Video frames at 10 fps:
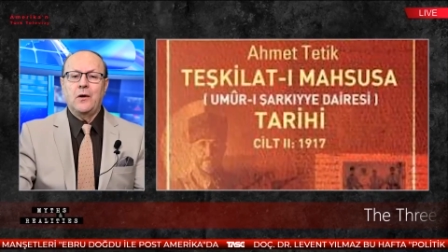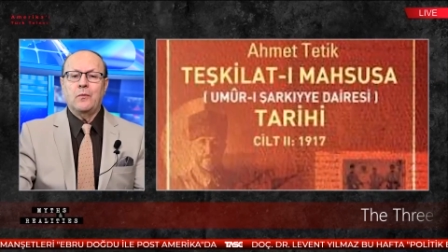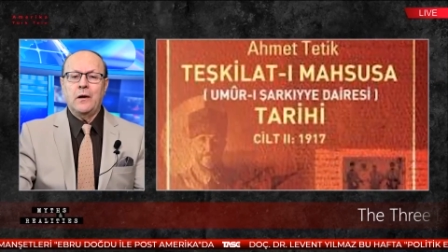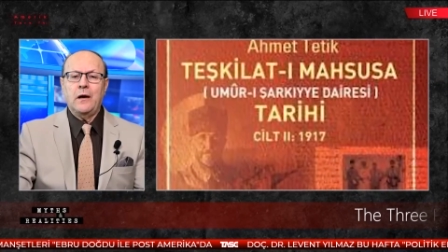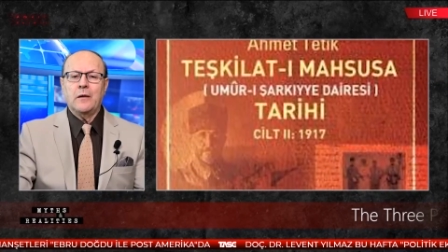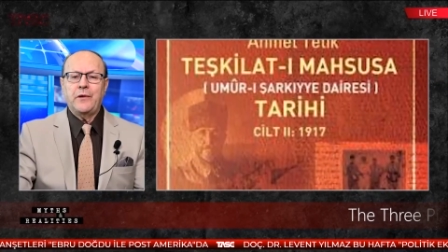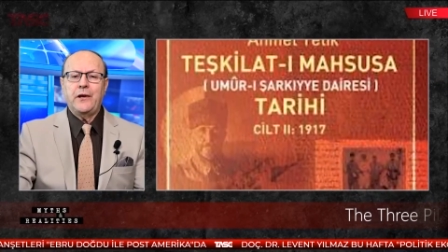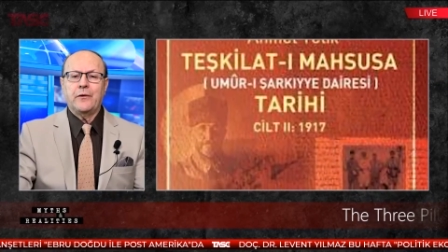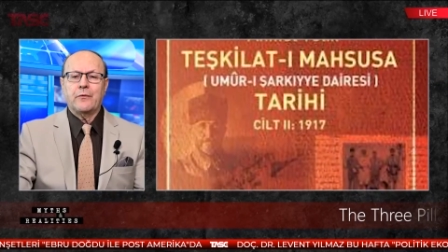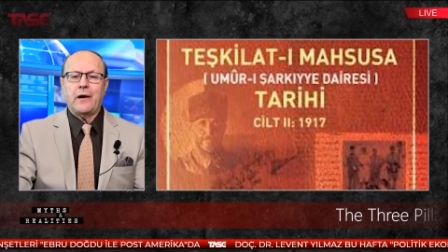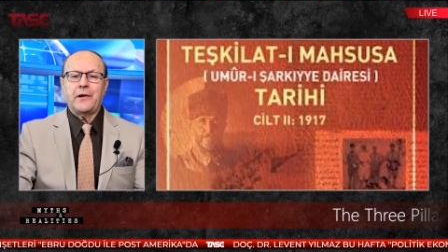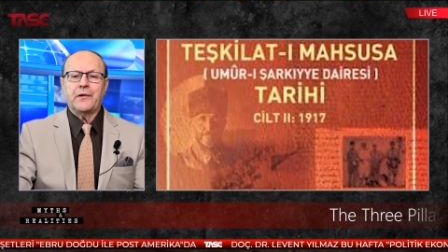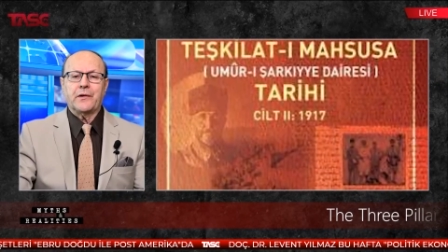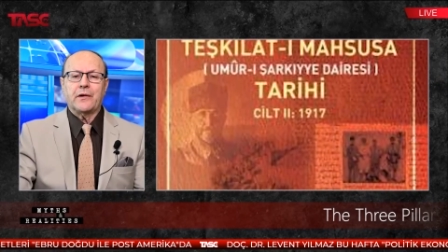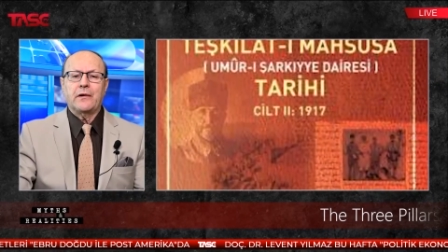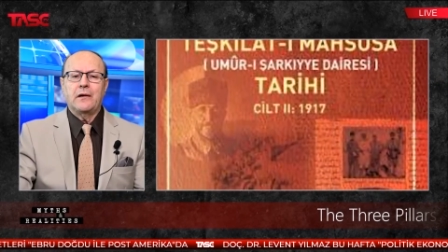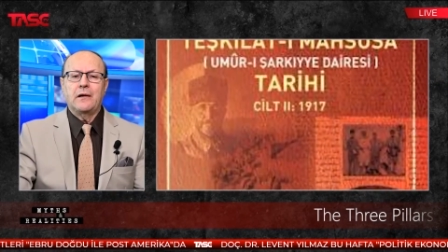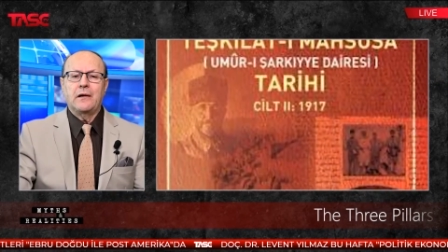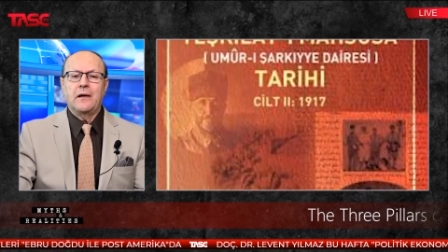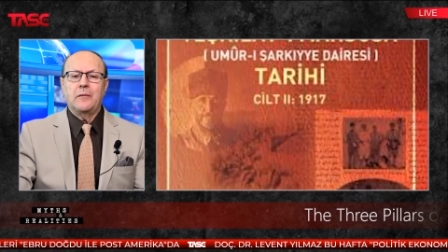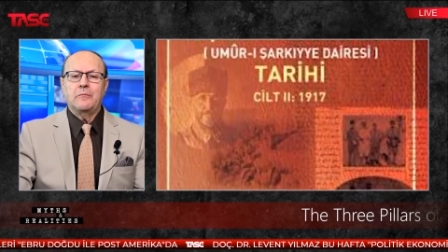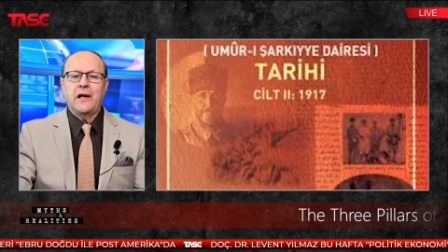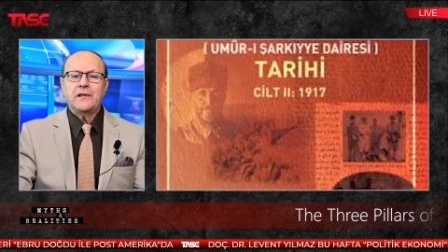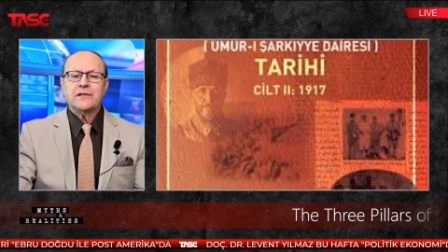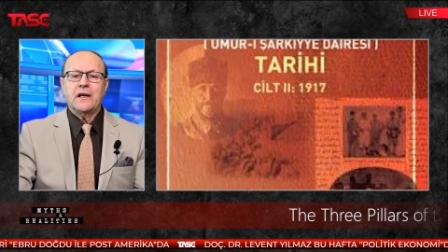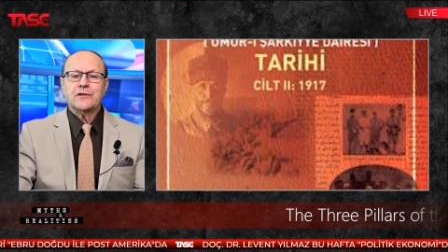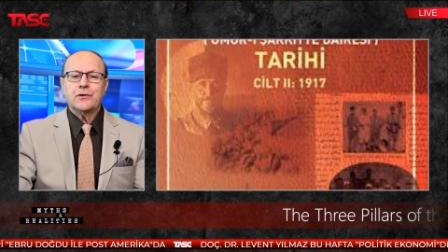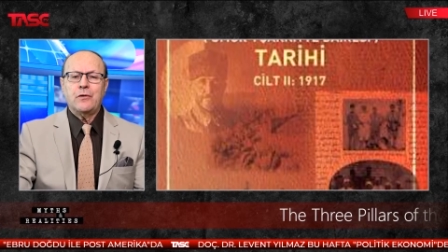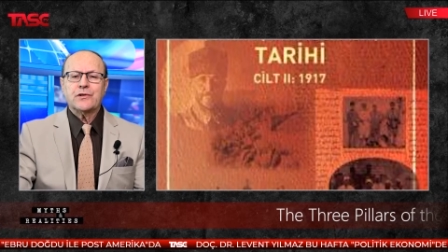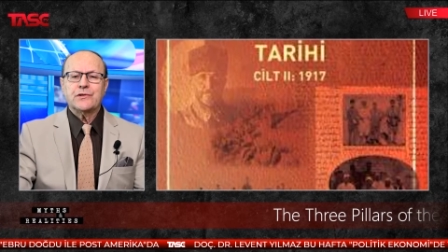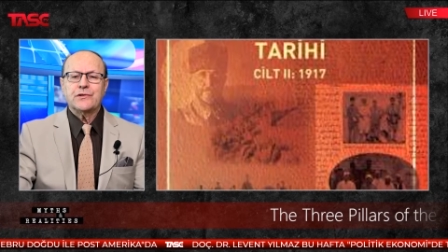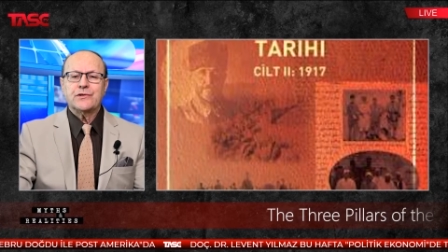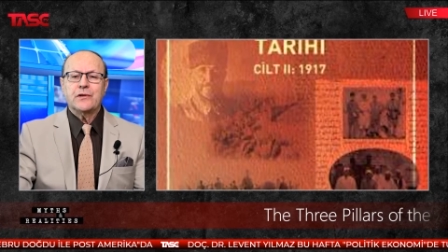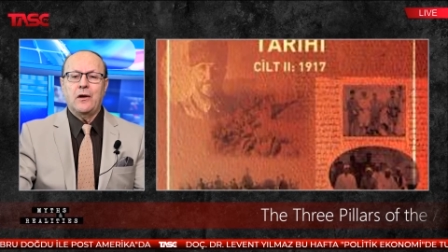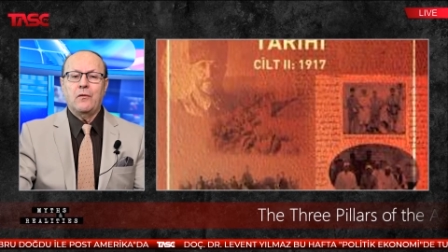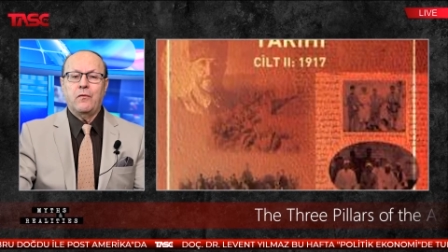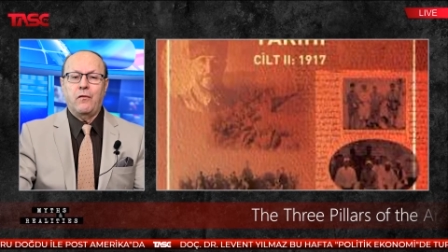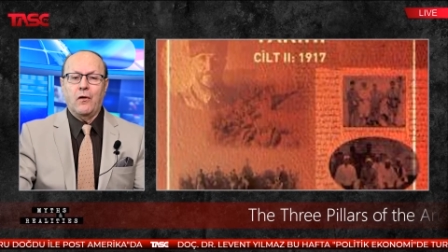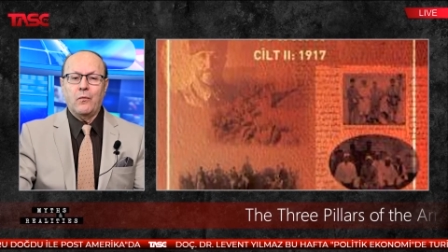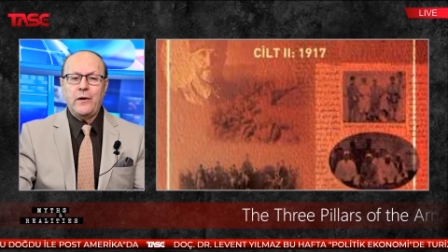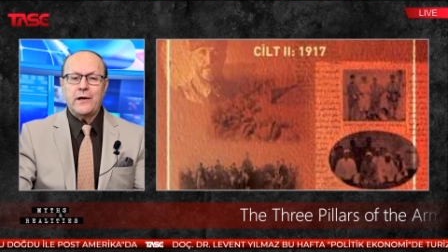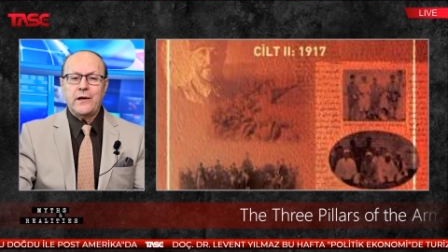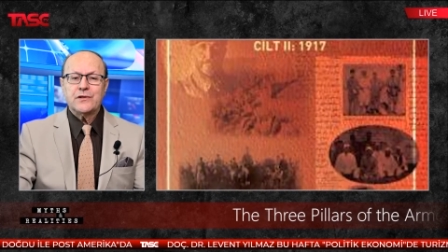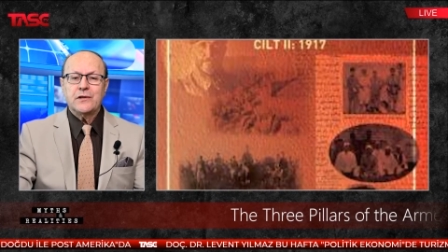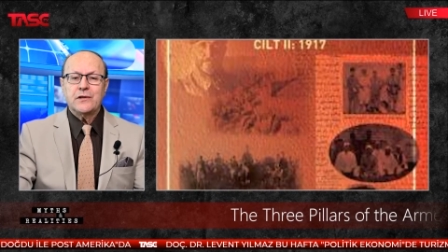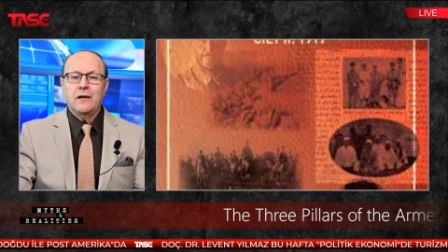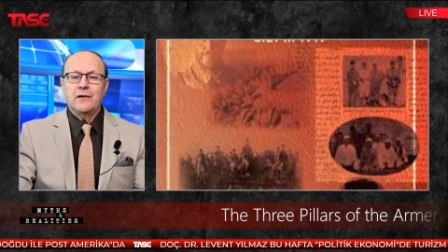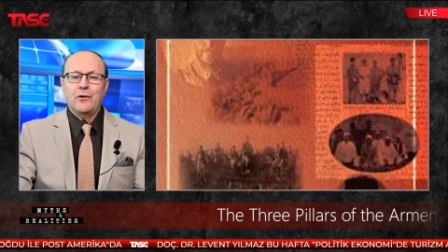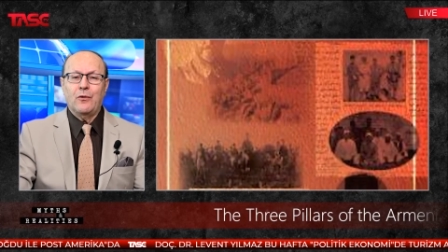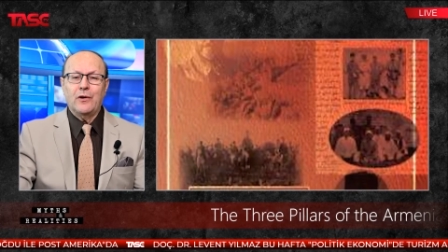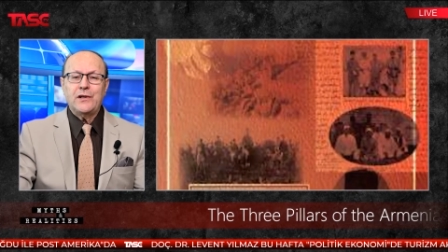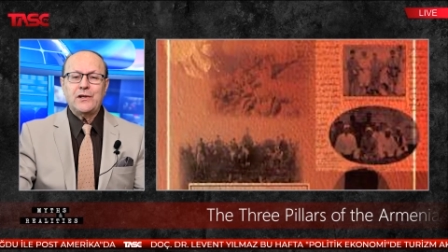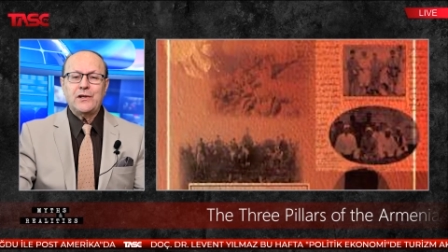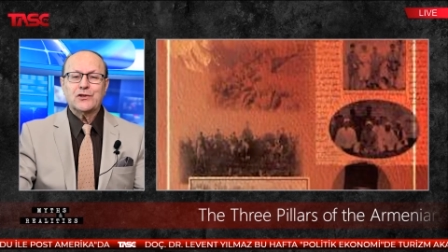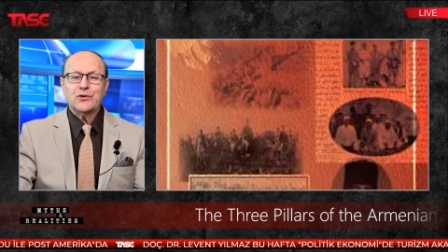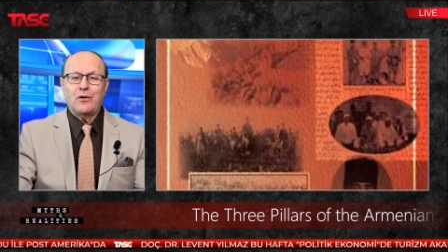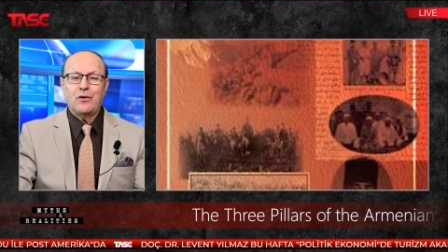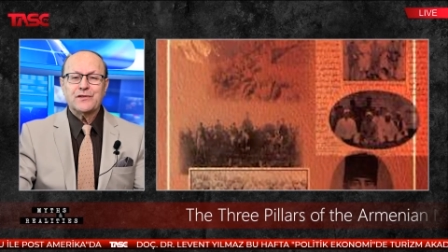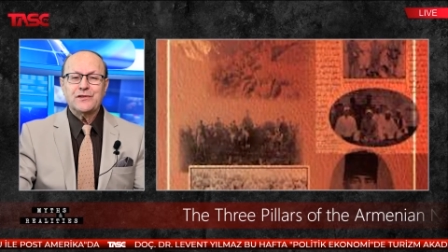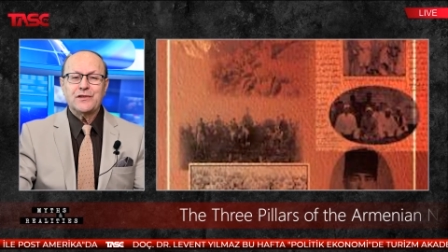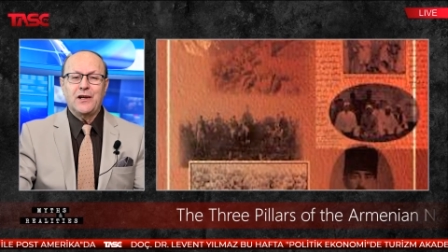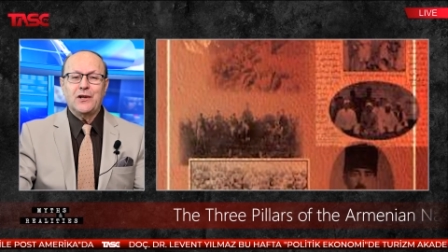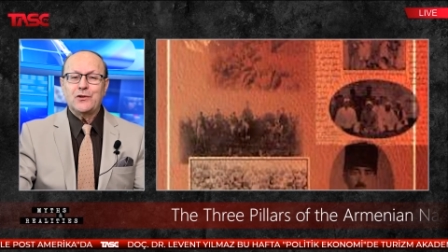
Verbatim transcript: One Armenian writer makes assertions for which the original sources